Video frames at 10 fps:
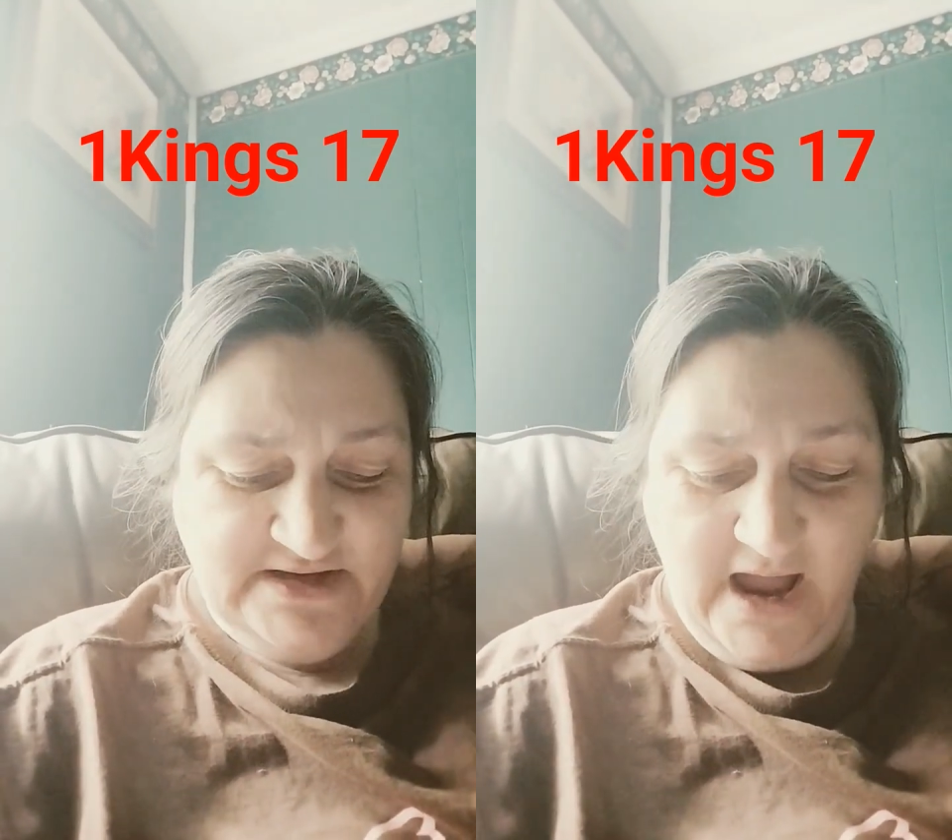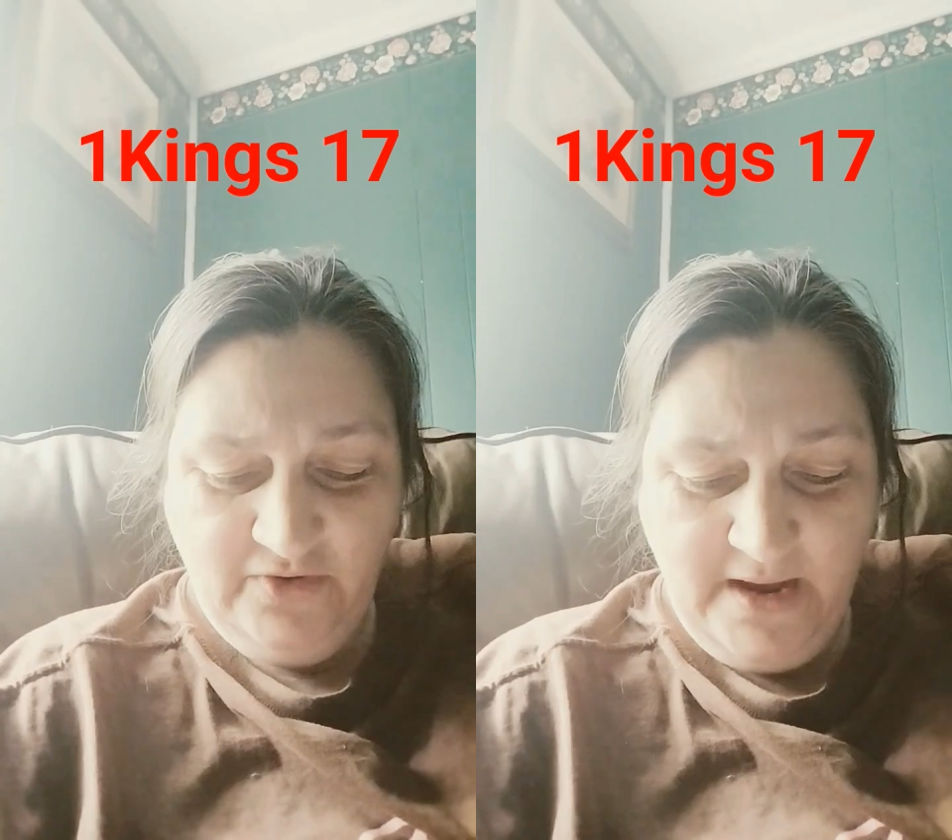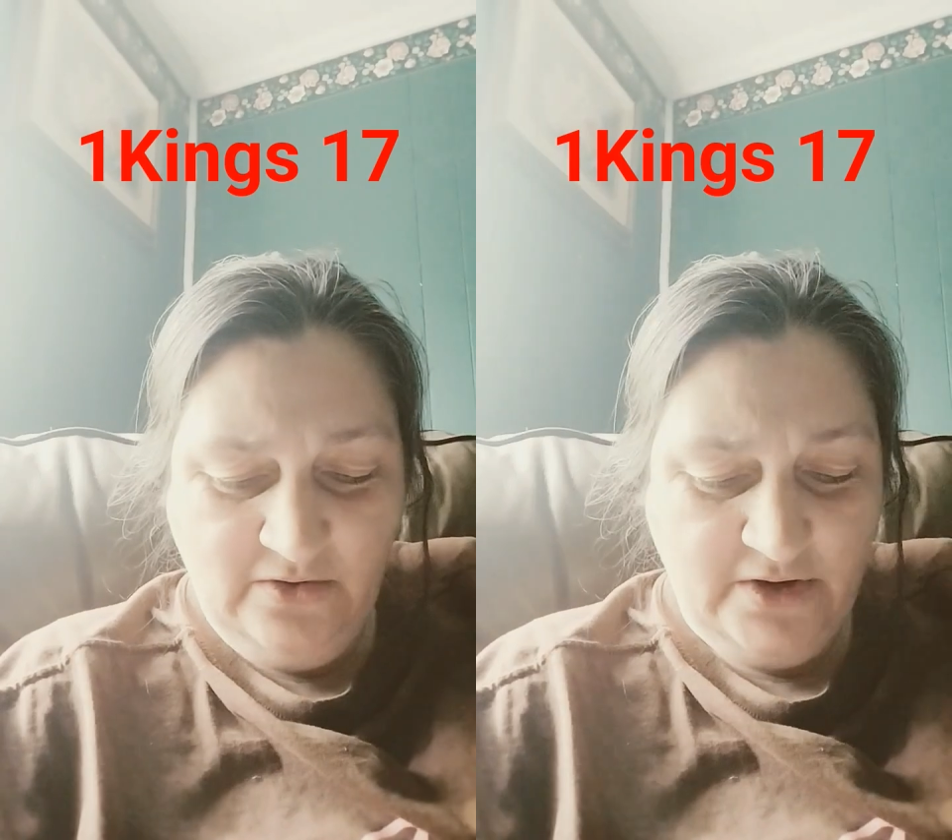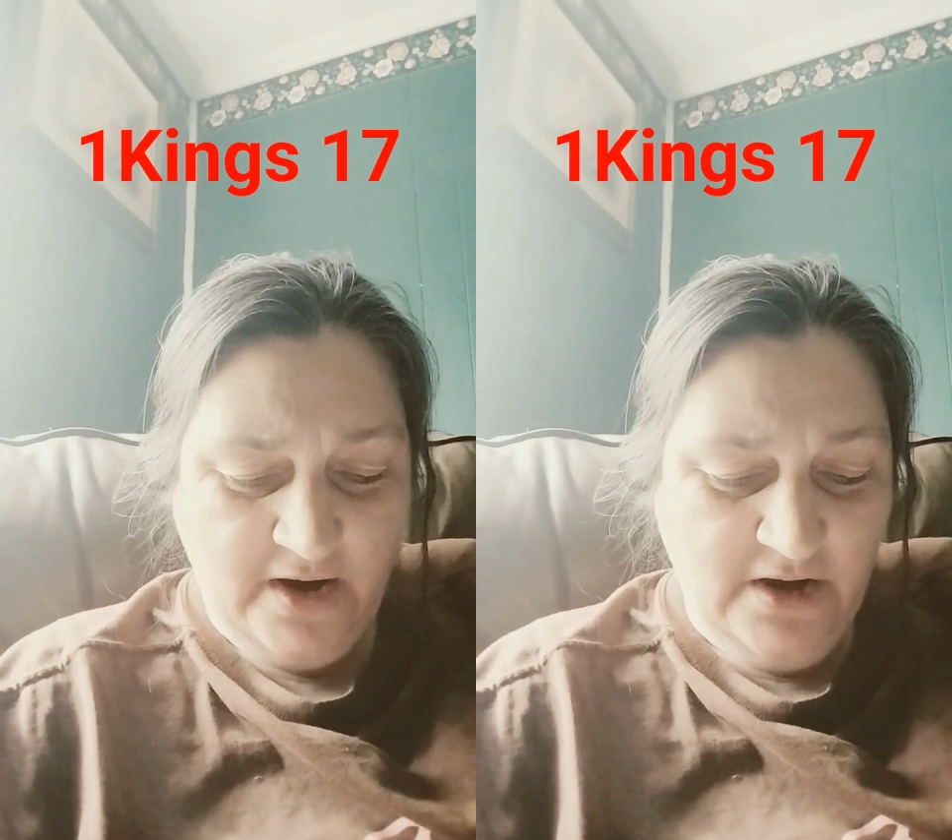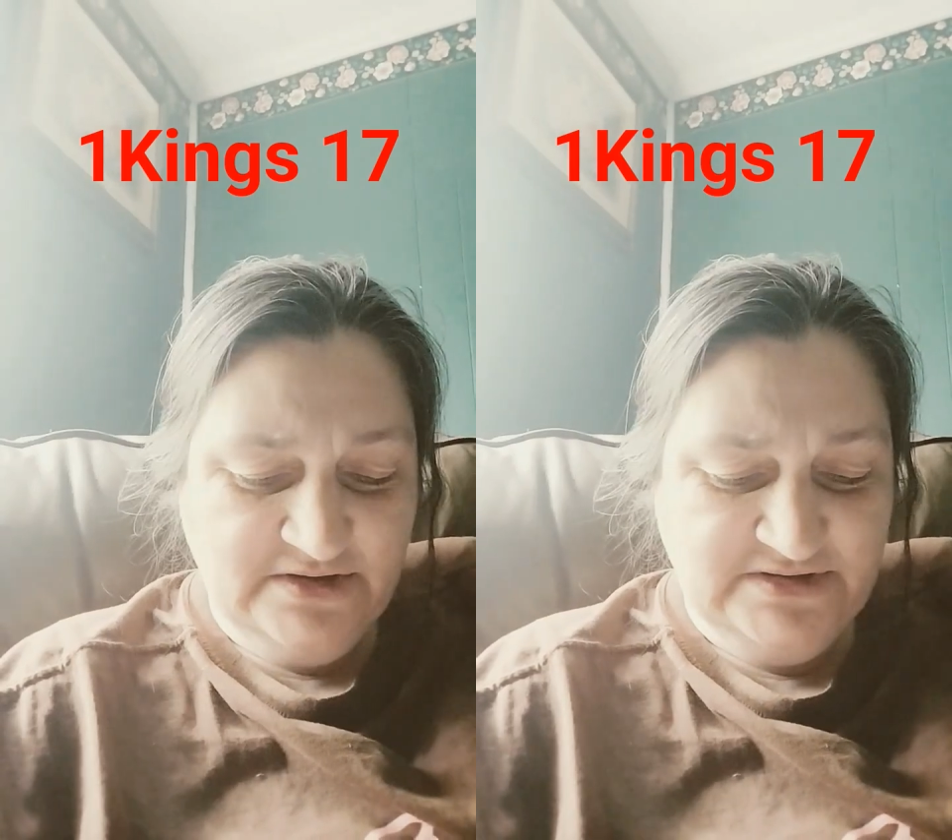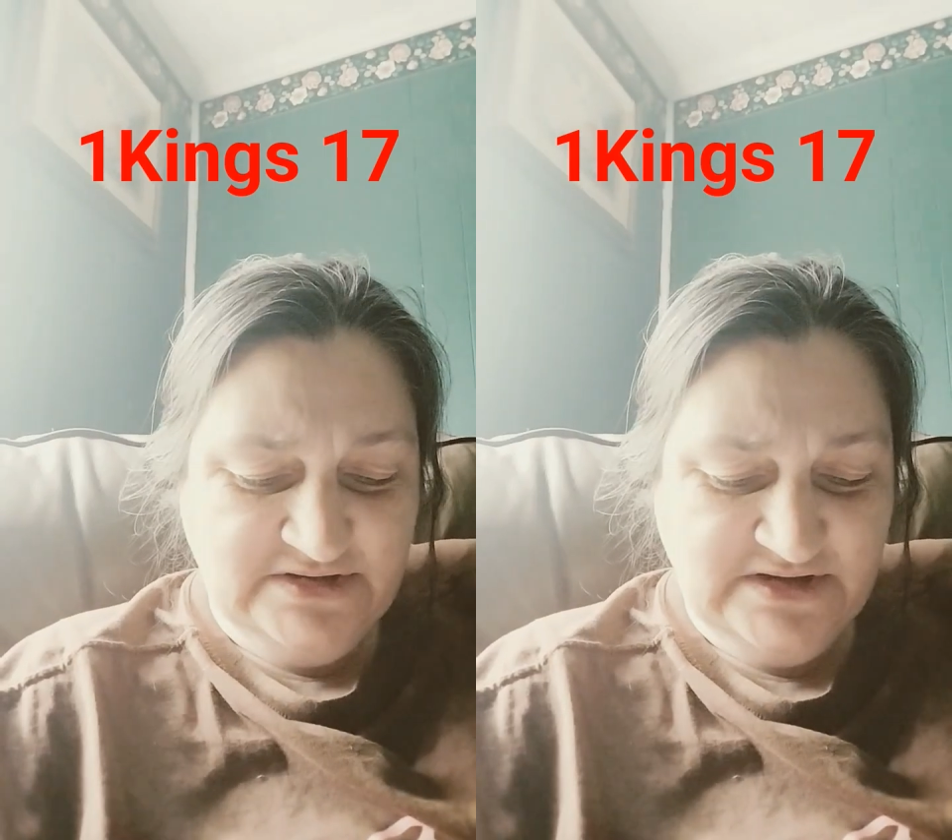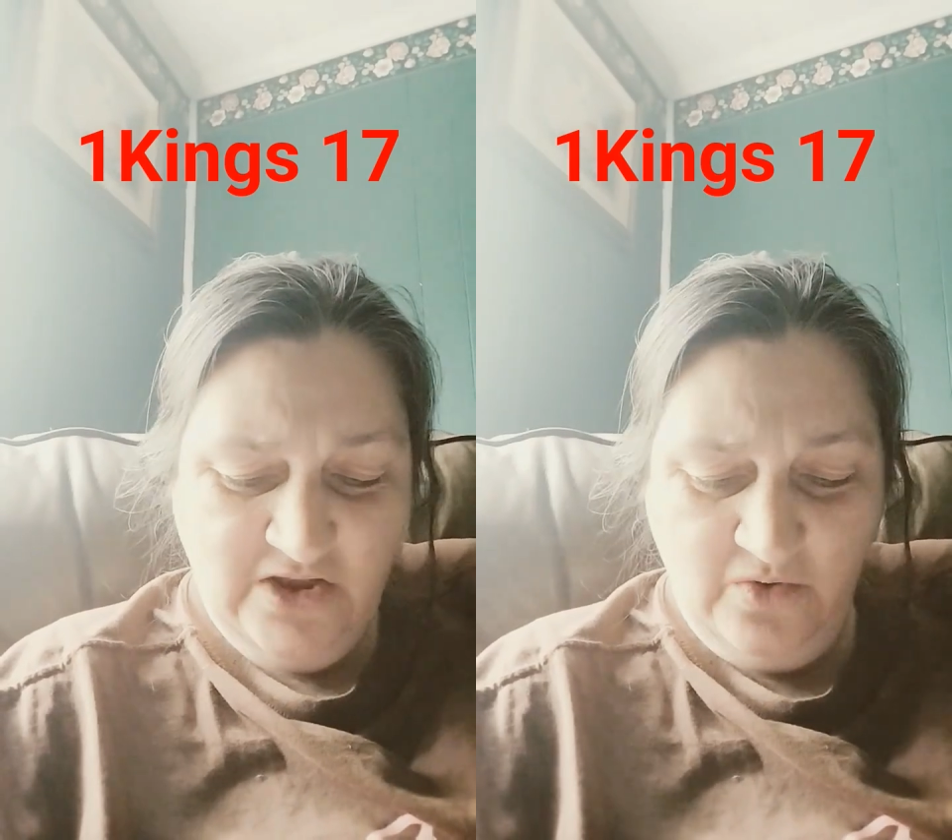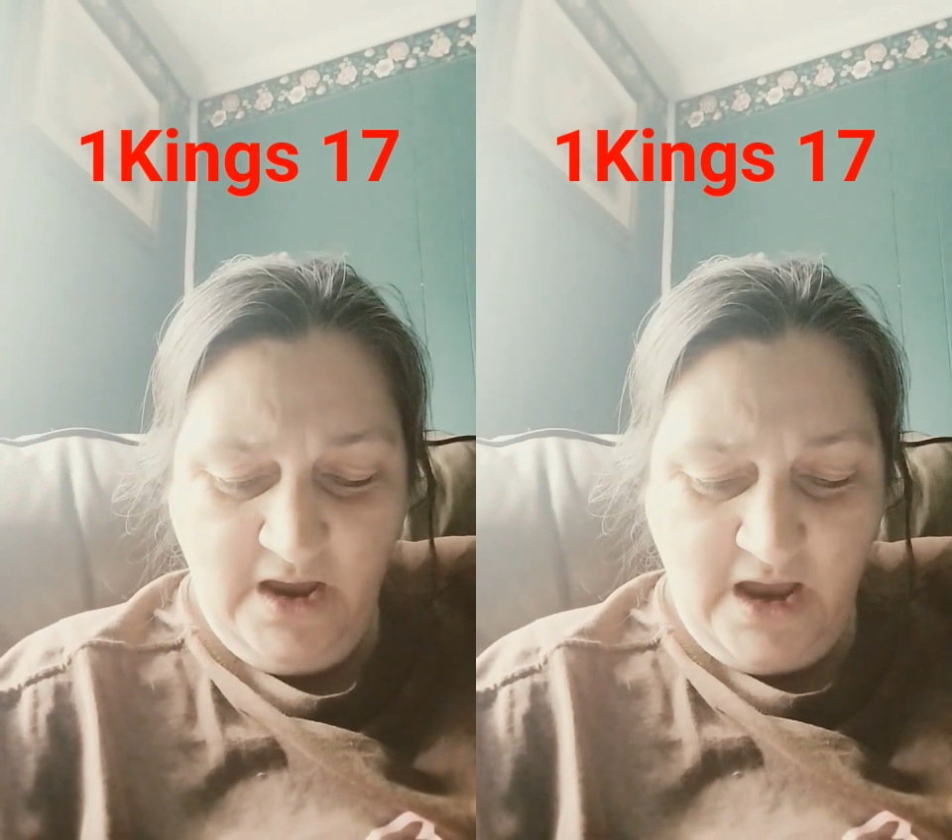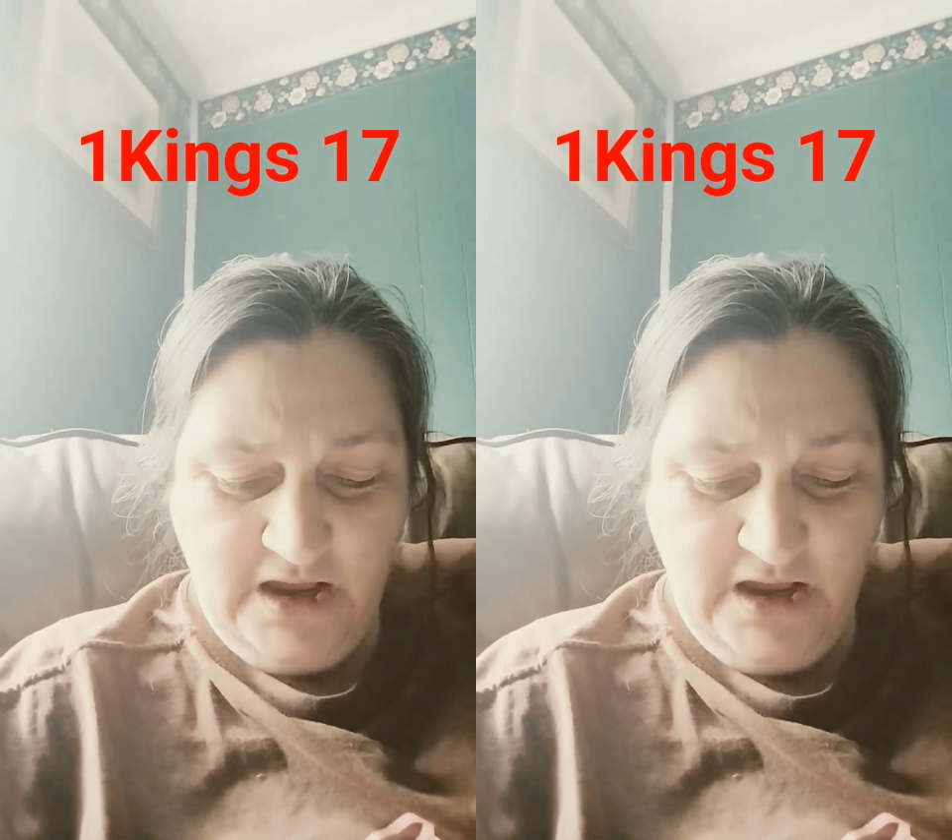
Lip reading: See, I have commanded a widow there to sustain you.